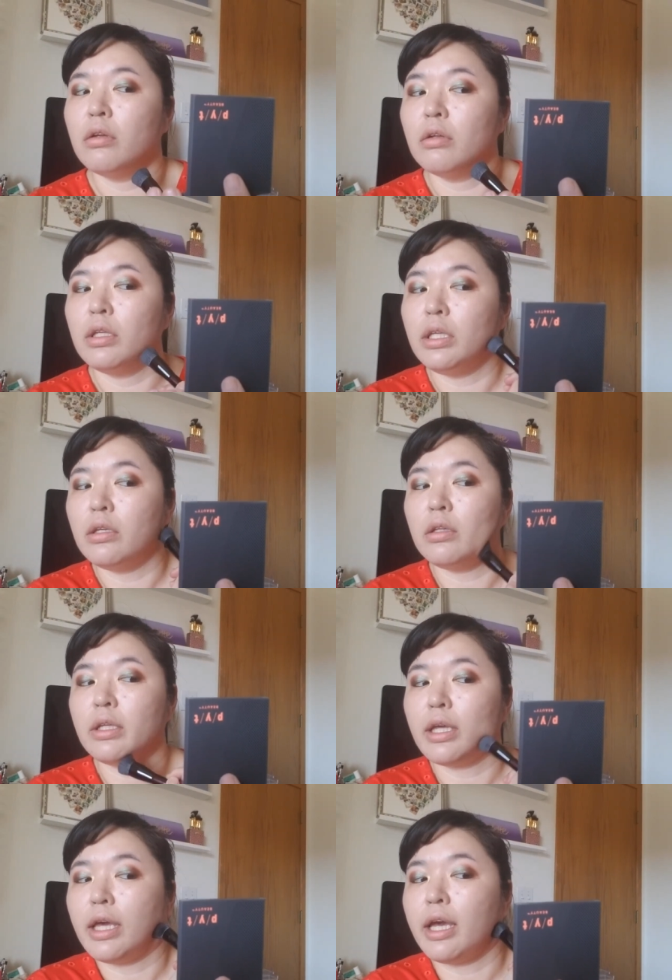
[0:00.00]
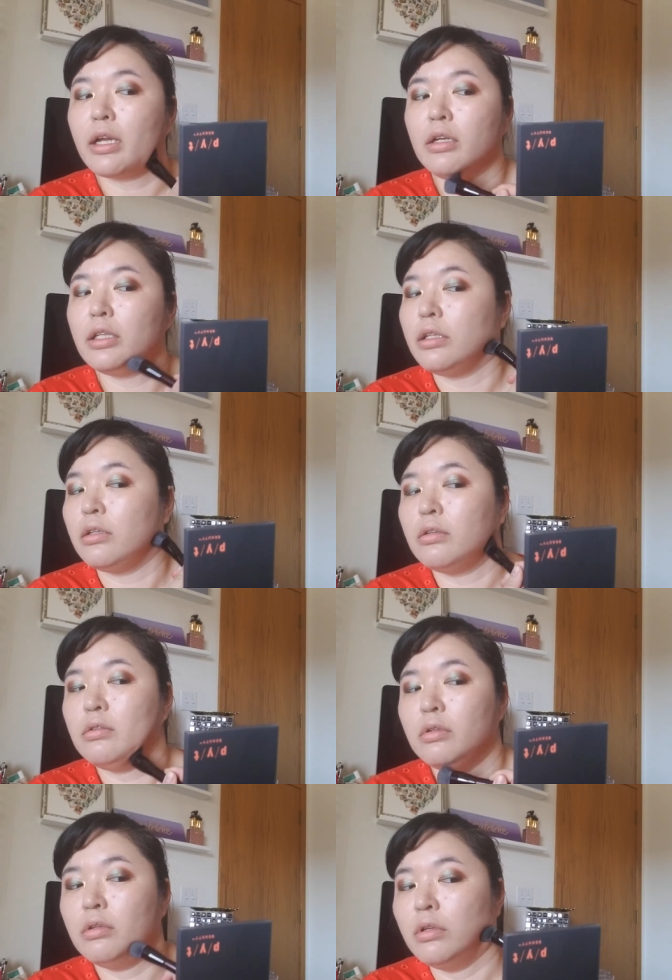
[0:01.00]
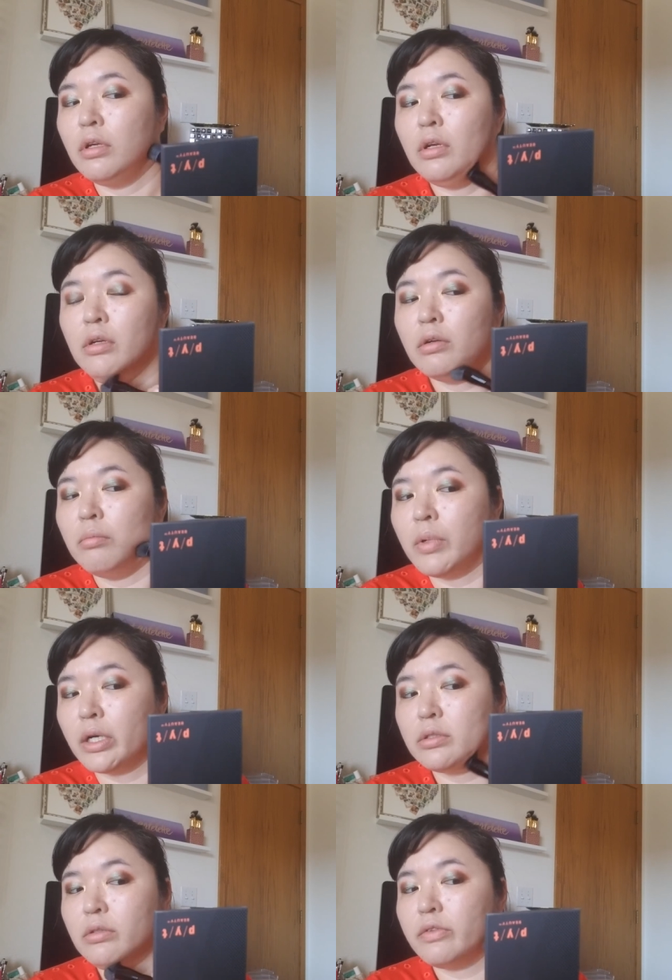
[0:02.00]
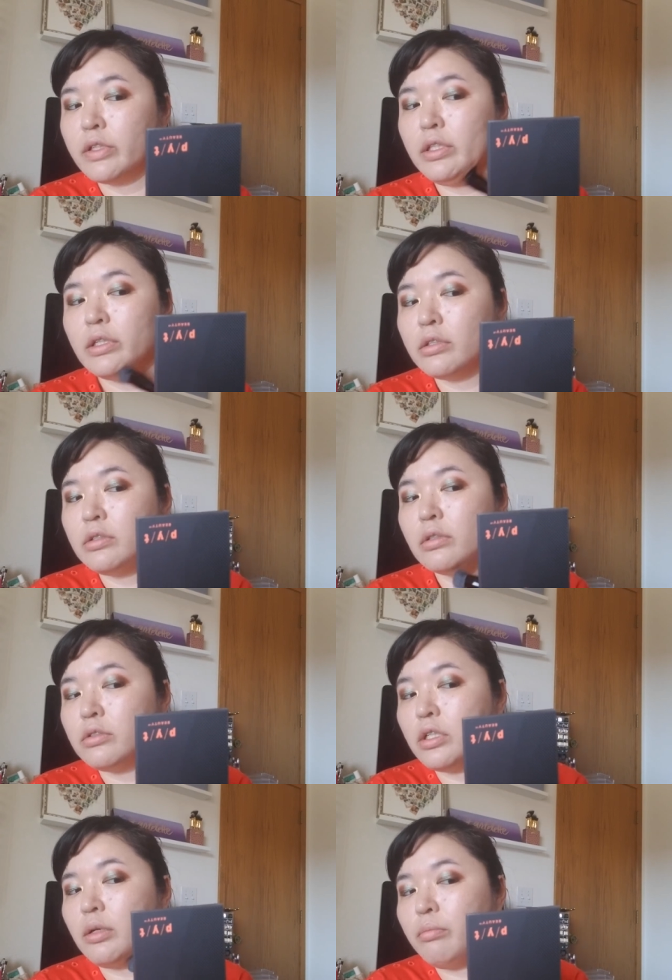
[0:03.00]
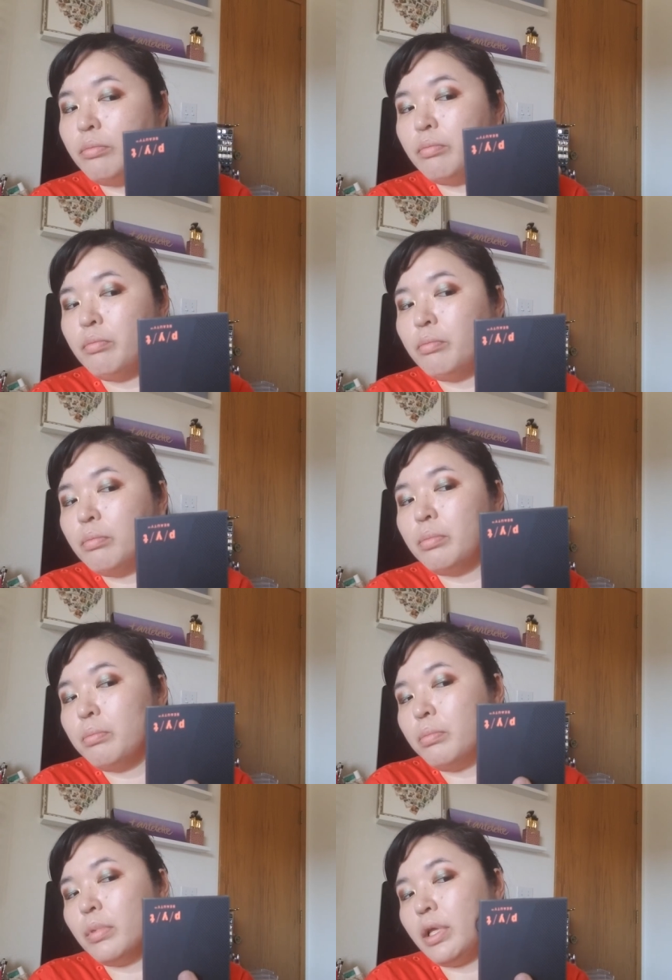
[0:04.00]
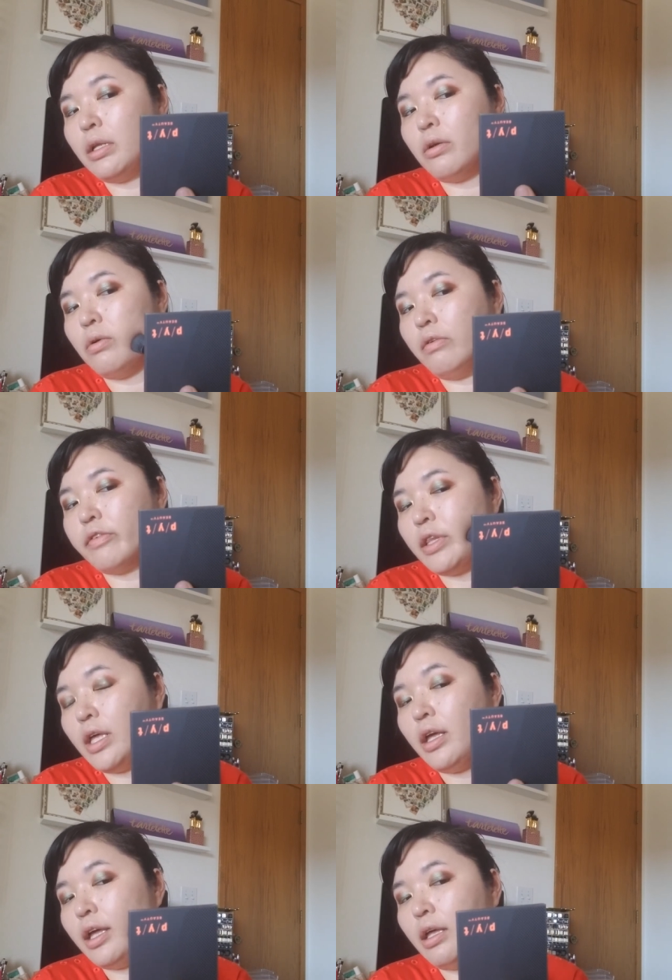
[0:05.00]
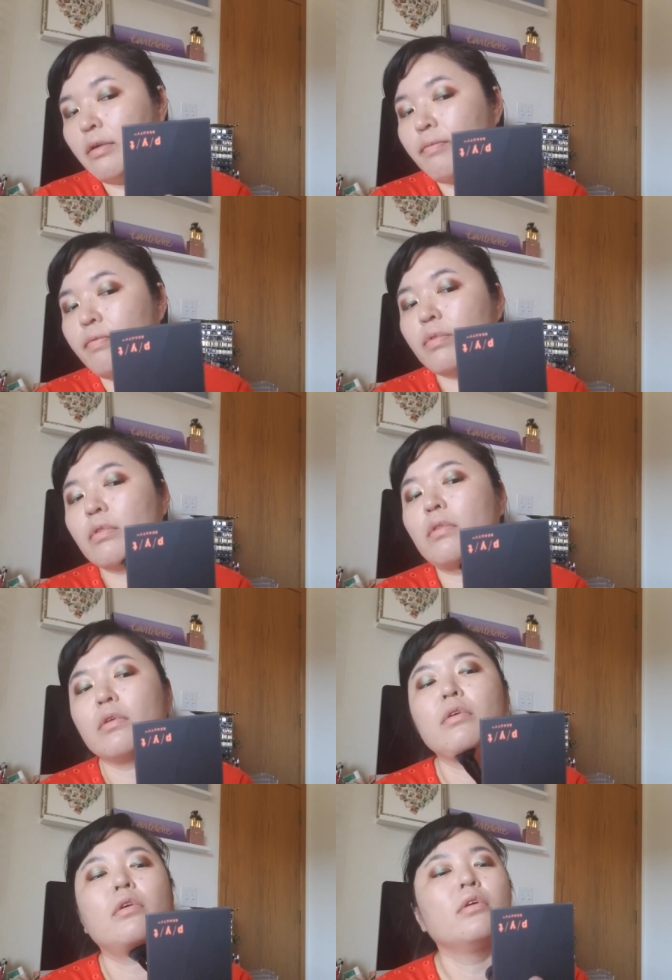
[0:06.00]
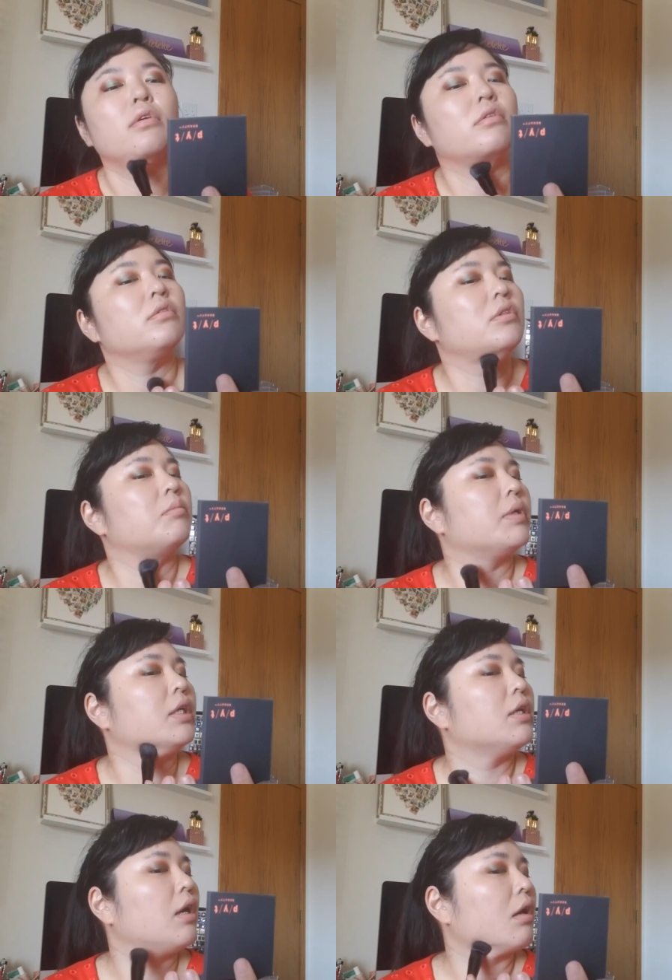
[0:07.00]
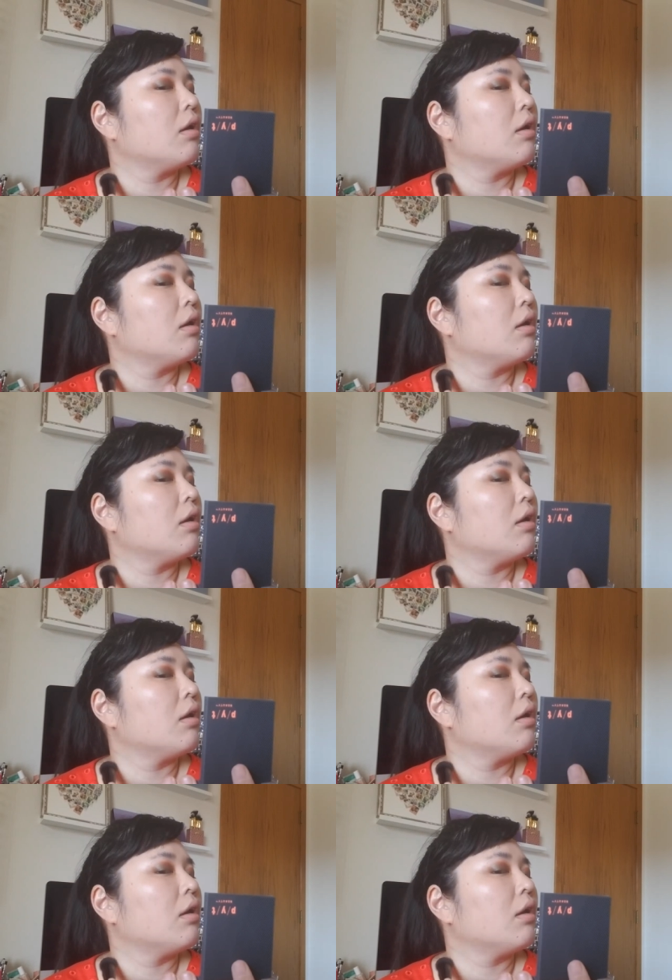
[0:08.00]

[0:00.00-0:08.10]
healing acne marks over here, so I'll try and blend it over that into my neck.